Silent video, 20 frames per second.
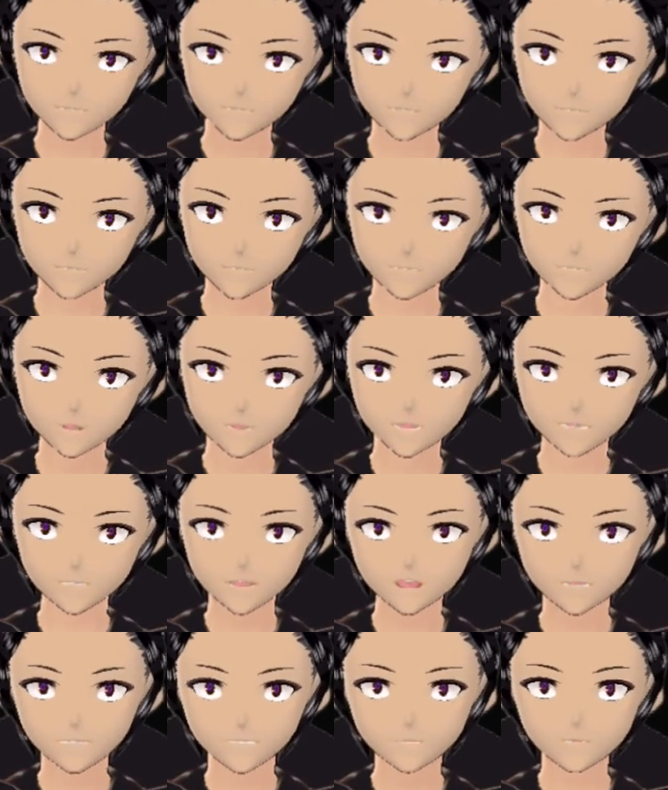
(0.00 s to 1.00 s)
It was so
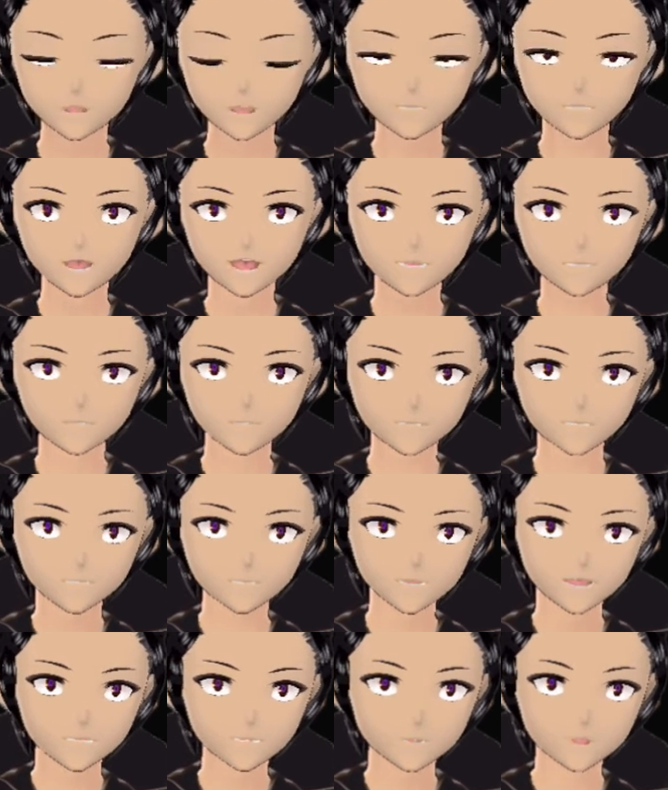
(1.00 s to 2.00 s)
difficult finding footage of the
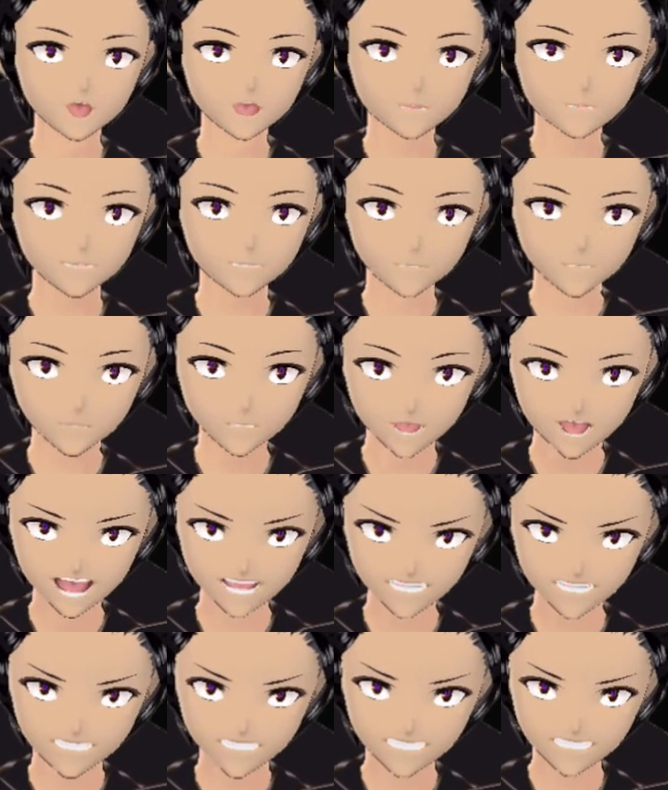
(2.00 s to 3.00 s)
Mothman, I
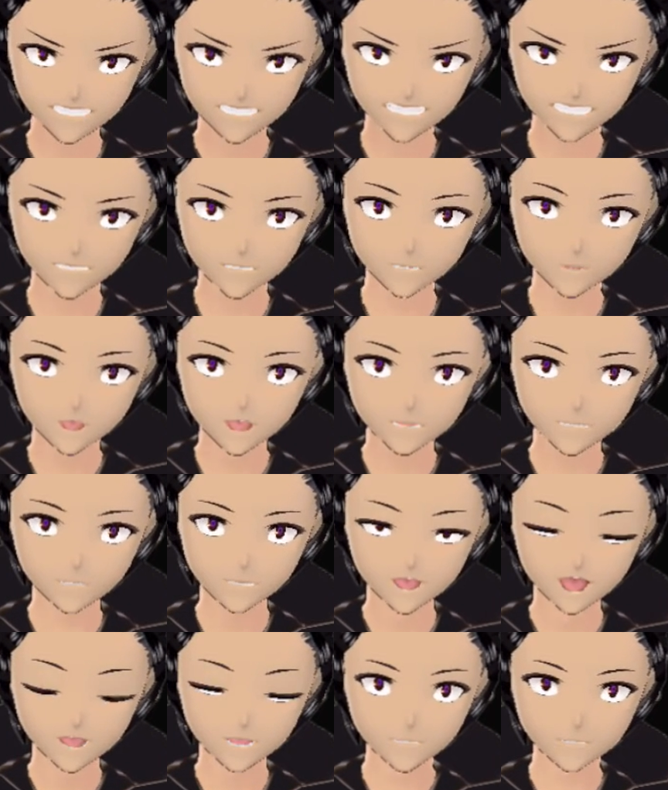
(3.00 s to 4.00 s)
literally only found like
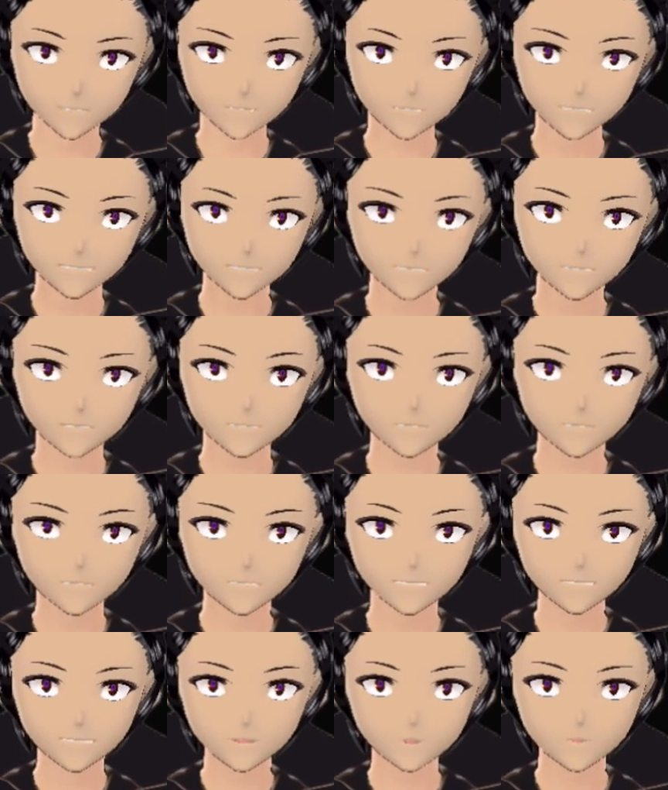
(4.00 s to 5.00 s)
3 different videos,
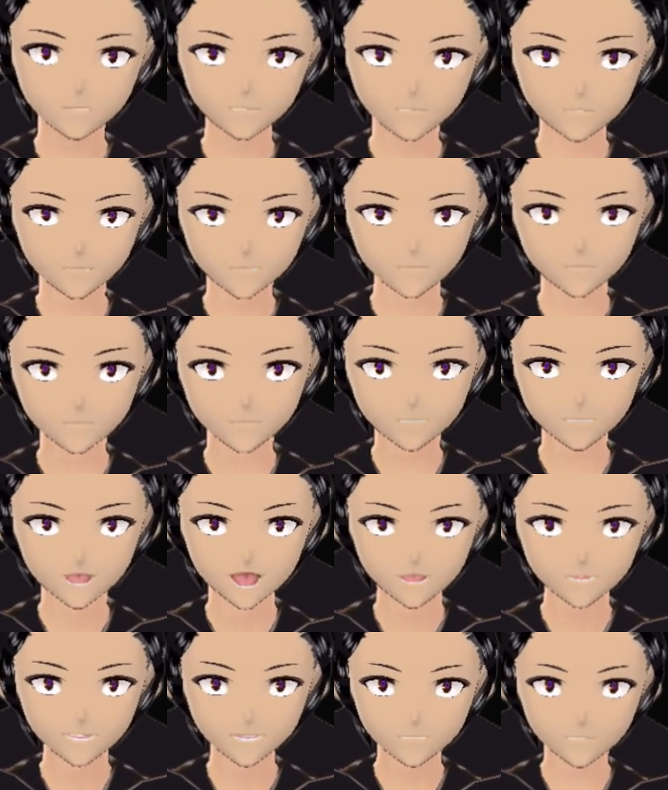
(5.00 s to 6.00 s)
um, and
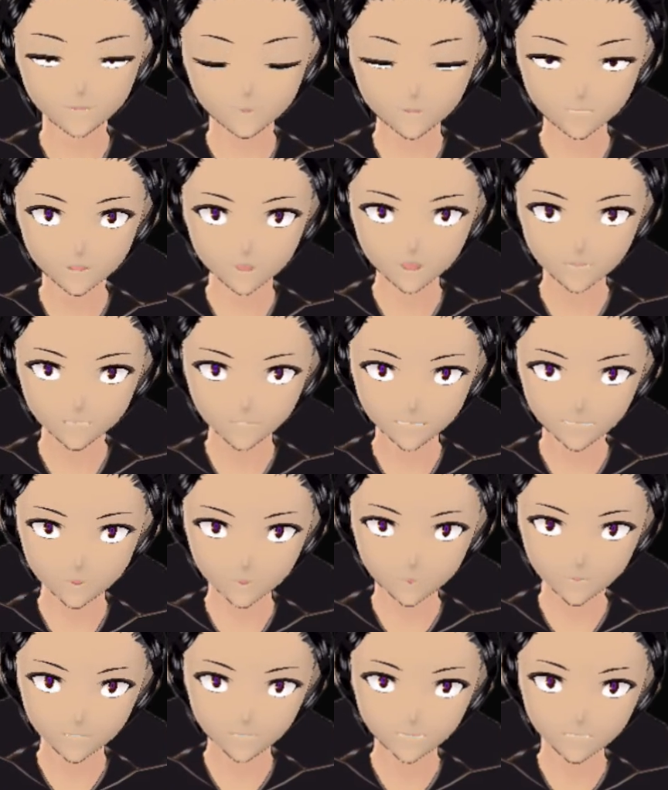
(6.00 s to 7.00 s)
2 of those 3 were
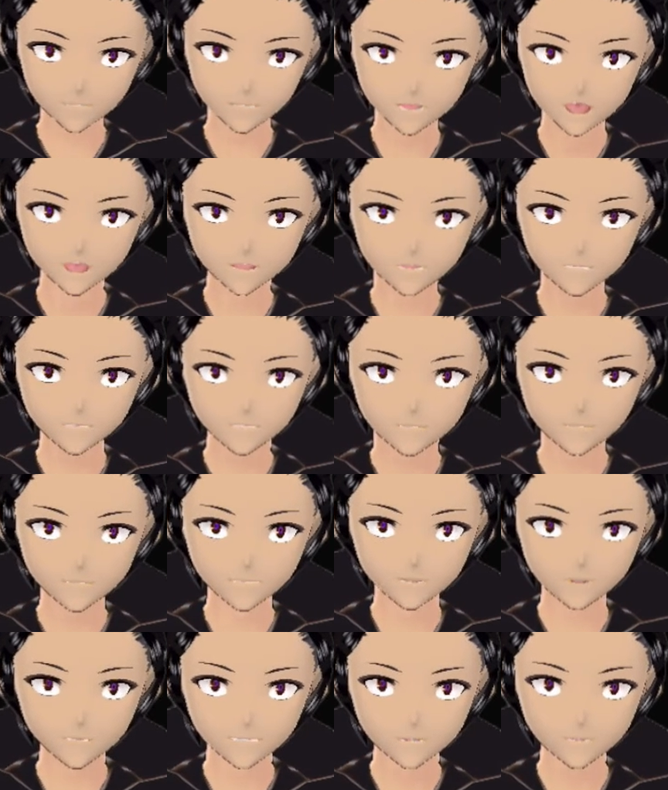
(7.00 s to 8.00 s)
just so clearly
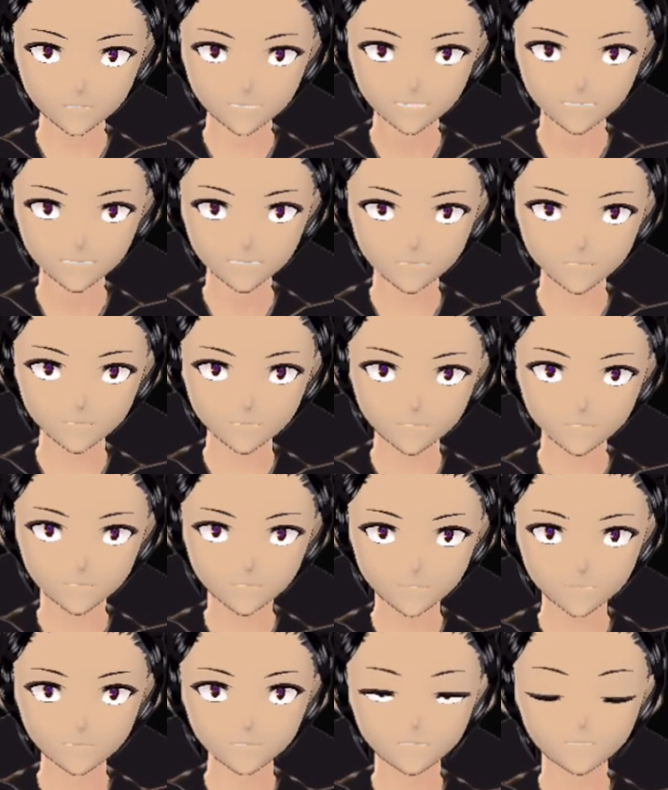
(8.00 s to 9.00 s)
faked.
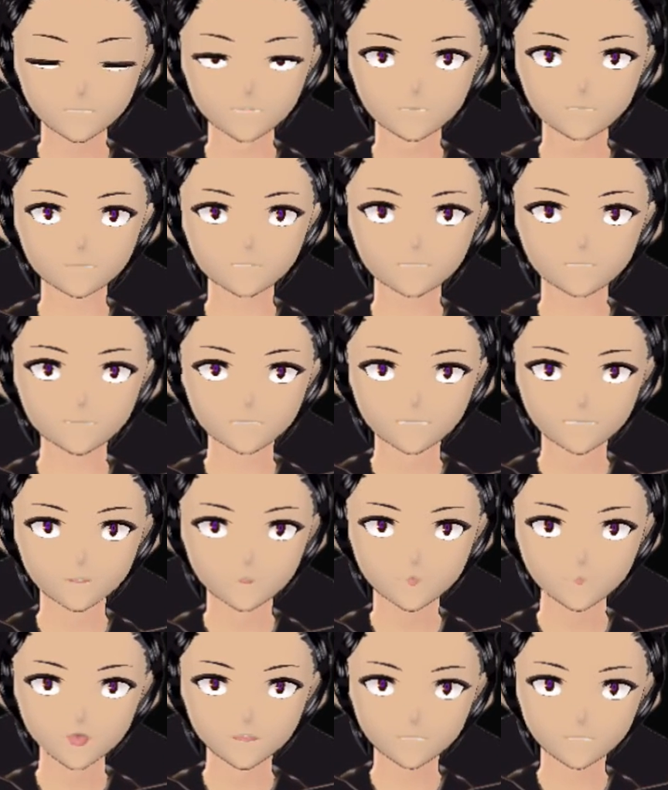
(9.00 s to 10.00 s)
Um, this video was
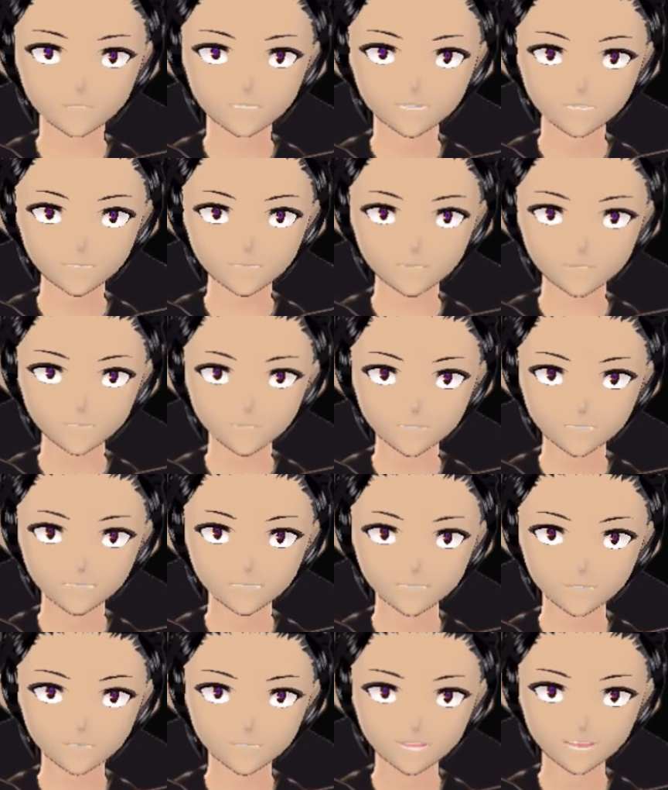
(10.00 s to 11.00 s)
submitted to the team
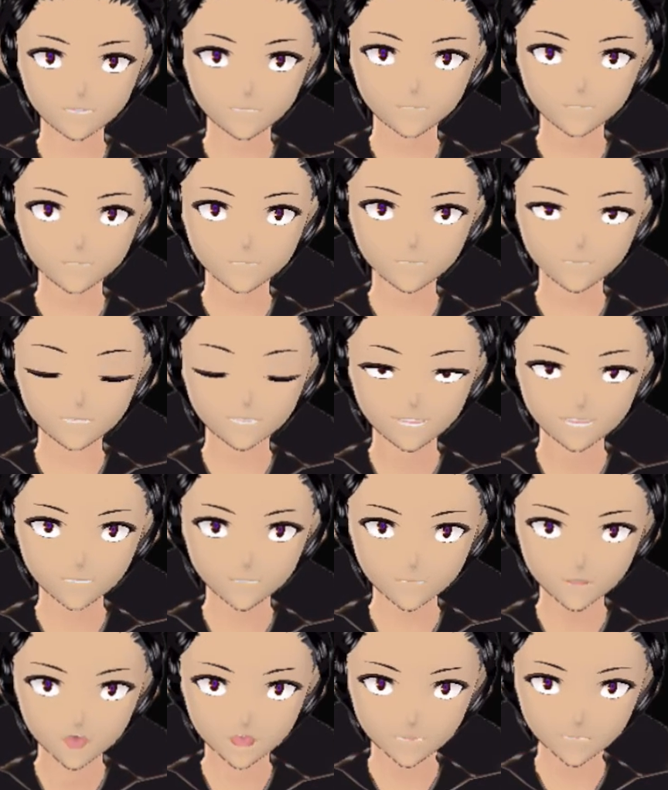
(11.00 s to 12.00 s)
cast in Fact or
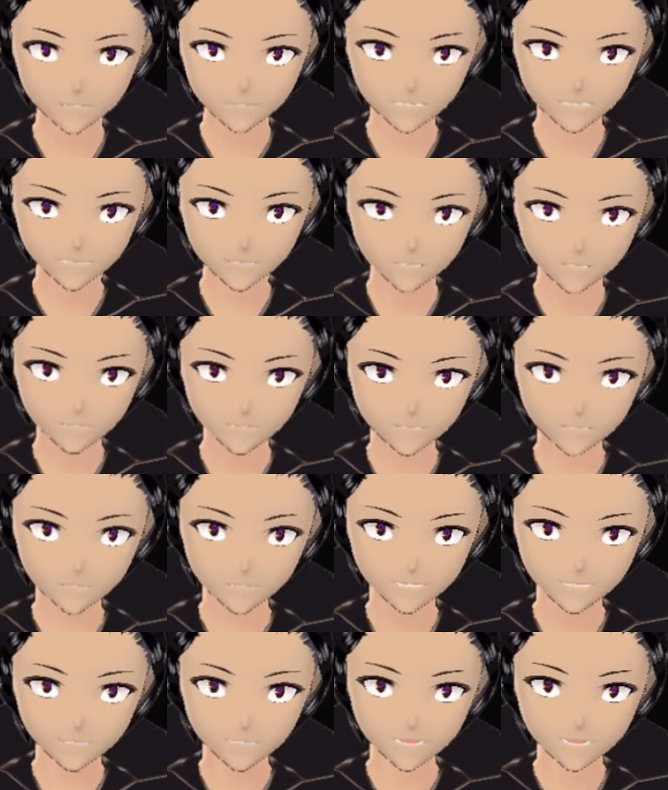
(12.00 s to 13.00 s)
Faked
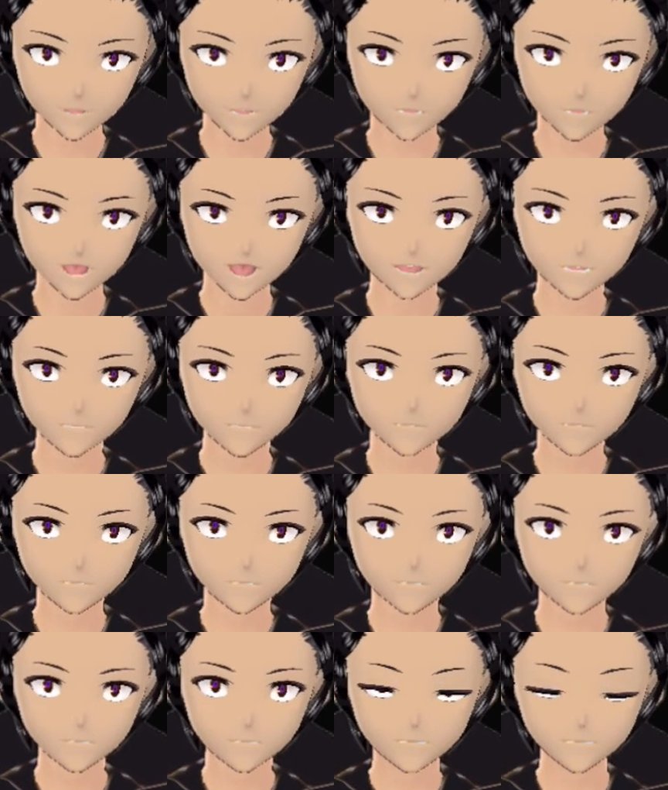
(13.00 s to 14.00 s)
Paranormal Files in
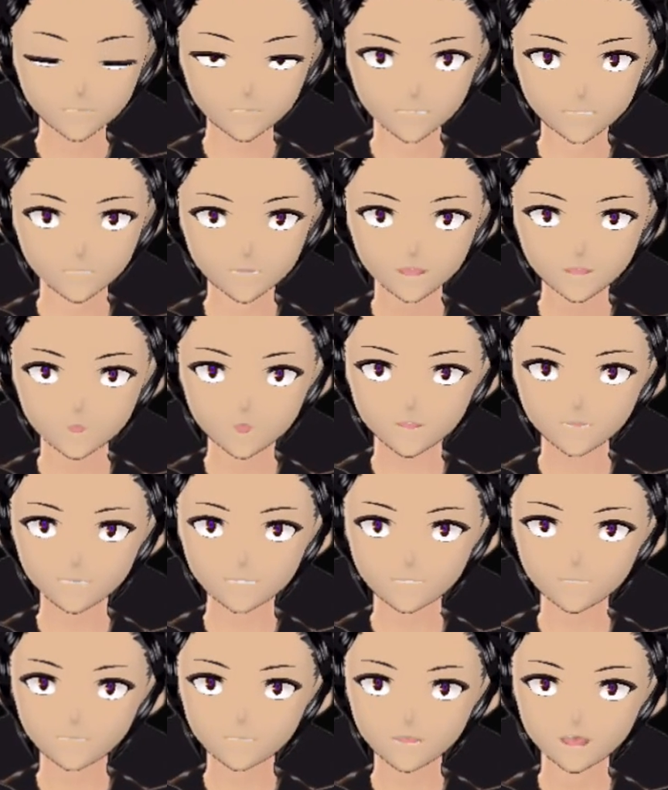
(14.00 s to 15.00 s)
Season 1,
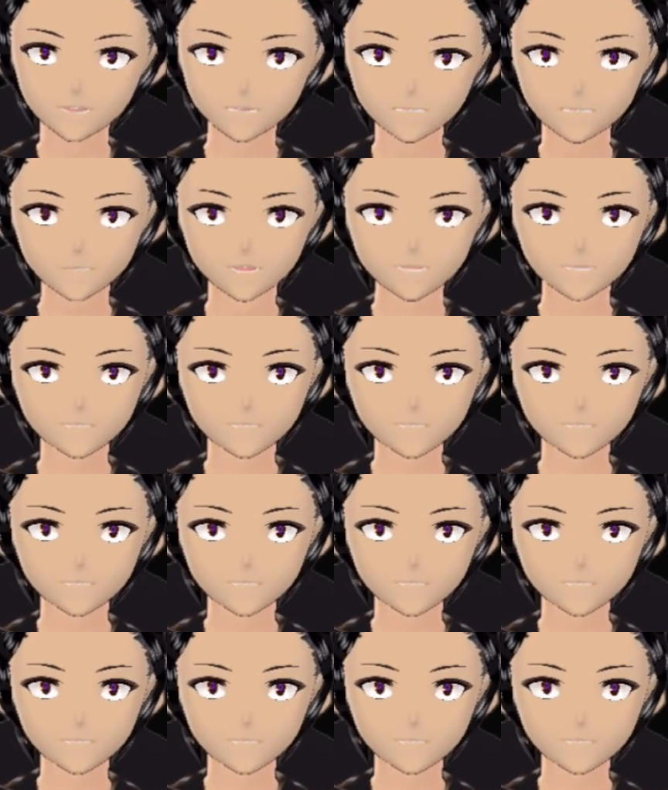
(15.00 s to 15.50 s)
Episode 11.